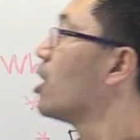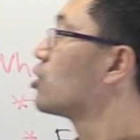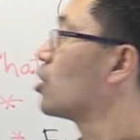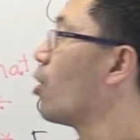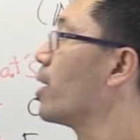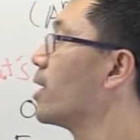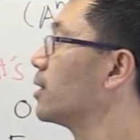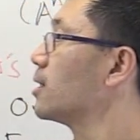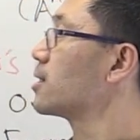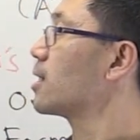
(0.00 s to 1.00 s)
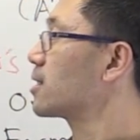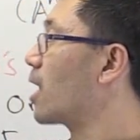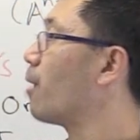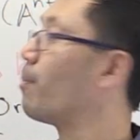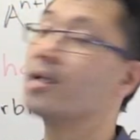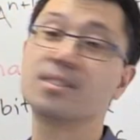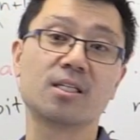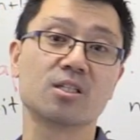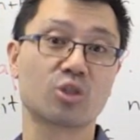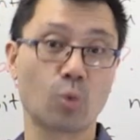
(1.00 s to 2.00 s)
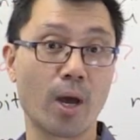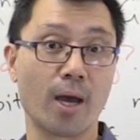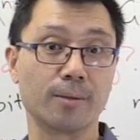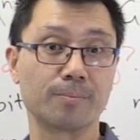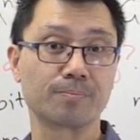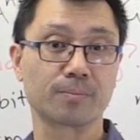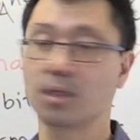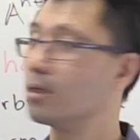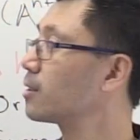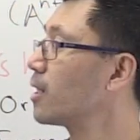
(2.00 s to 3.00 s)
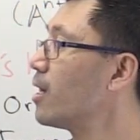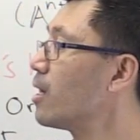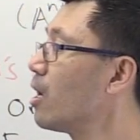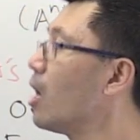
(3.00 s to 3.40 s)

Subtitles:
so it is scaled by zeta squared. Okay?